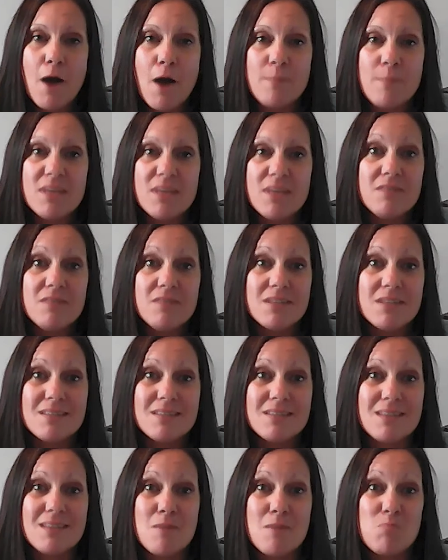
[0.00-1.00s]
even
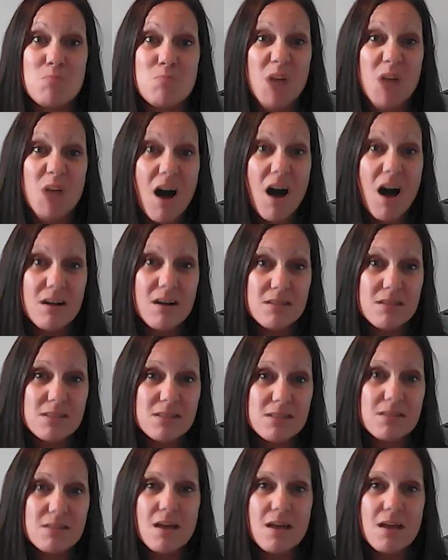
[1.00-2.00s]
some
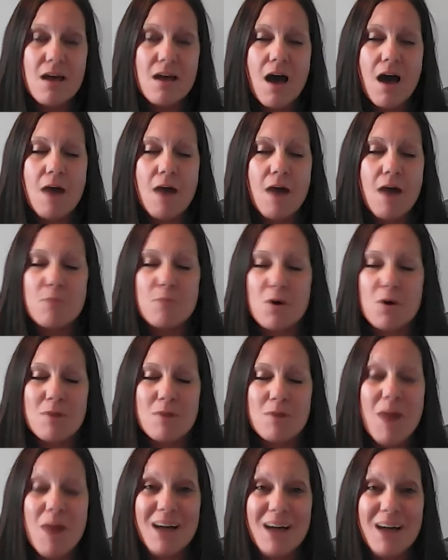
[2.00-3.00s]
blogs
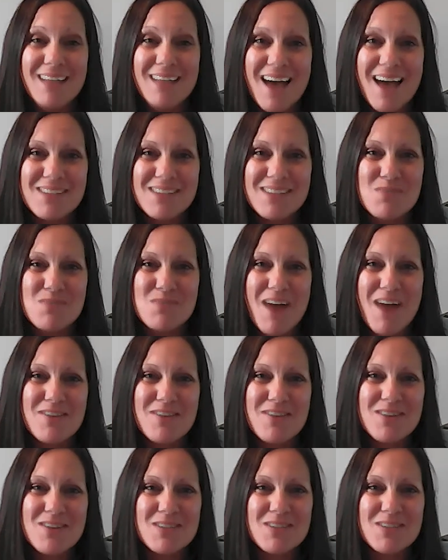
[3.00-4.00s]
or podcasts
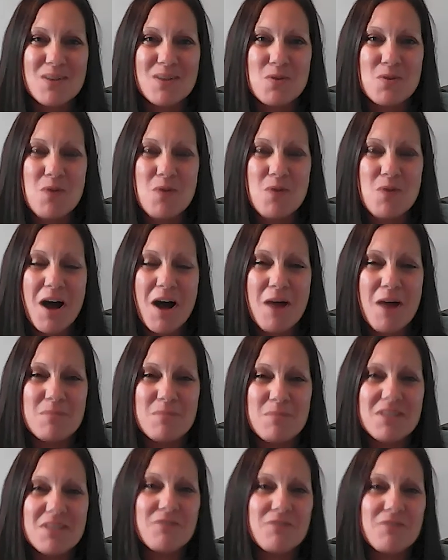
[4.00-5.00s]
rather,
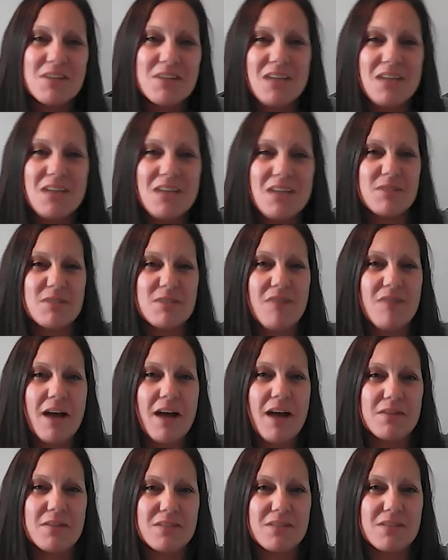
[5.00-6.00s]
so different types of
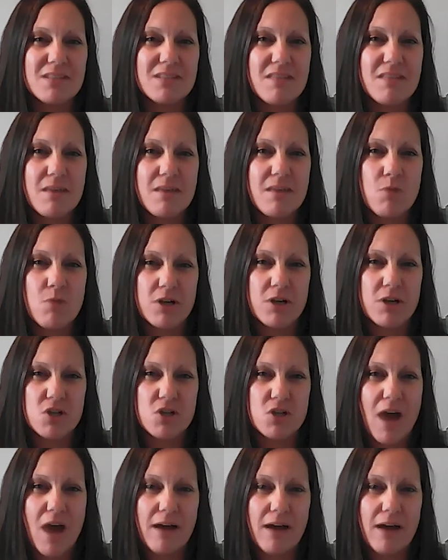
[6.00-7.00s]
files that they want to
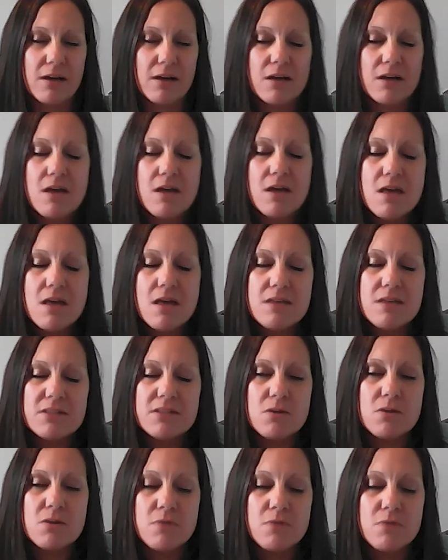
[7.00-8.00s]
track.
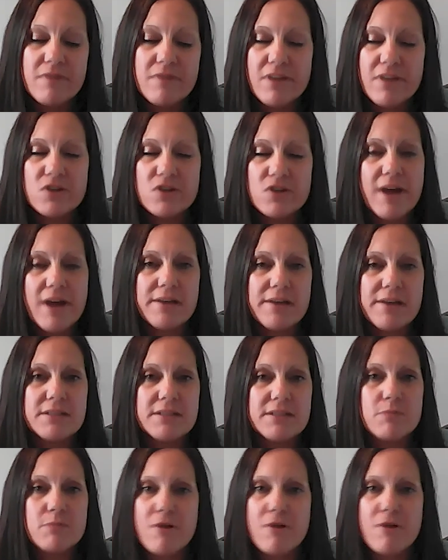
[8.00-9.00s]
So event tracking
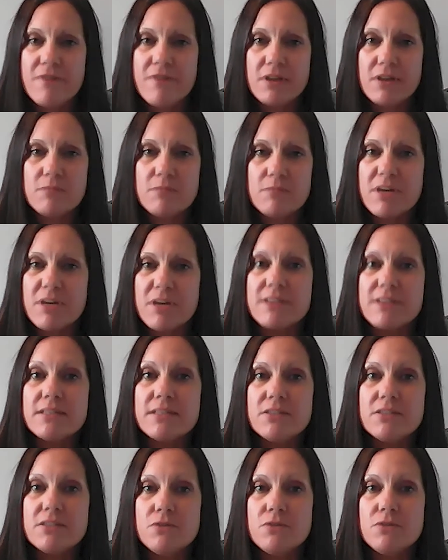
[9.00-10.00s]
is perfect because
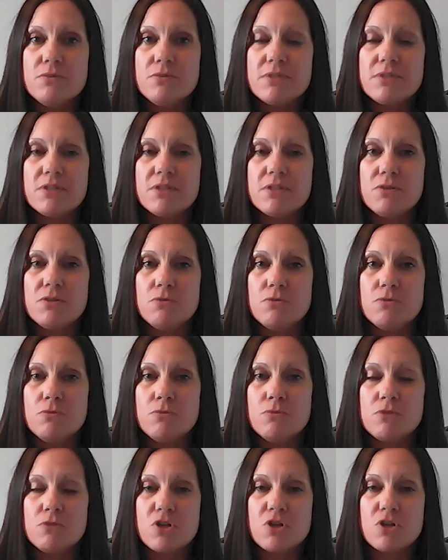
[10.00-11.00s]
it's used
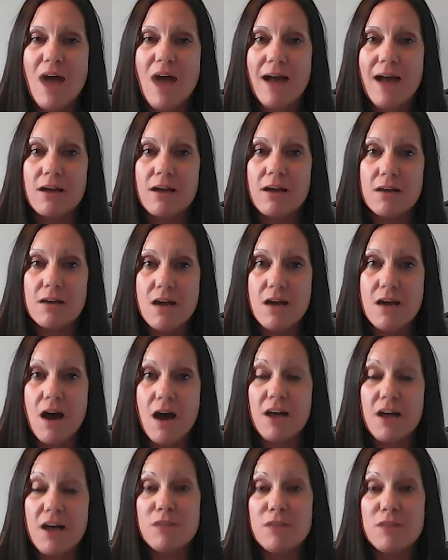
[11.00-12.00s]
to track
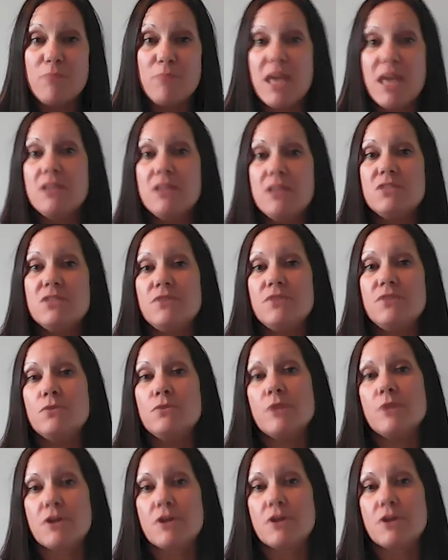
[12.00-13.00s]
non-page
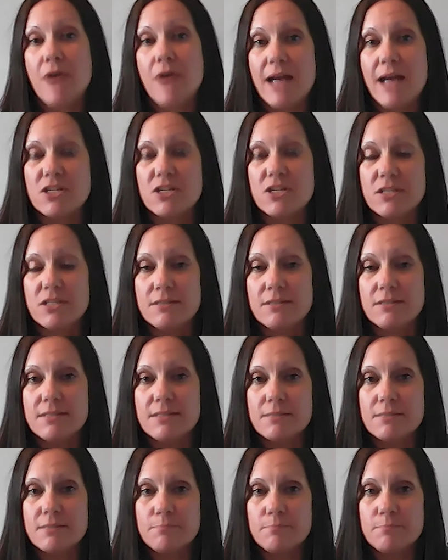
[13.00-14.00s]
view interactions.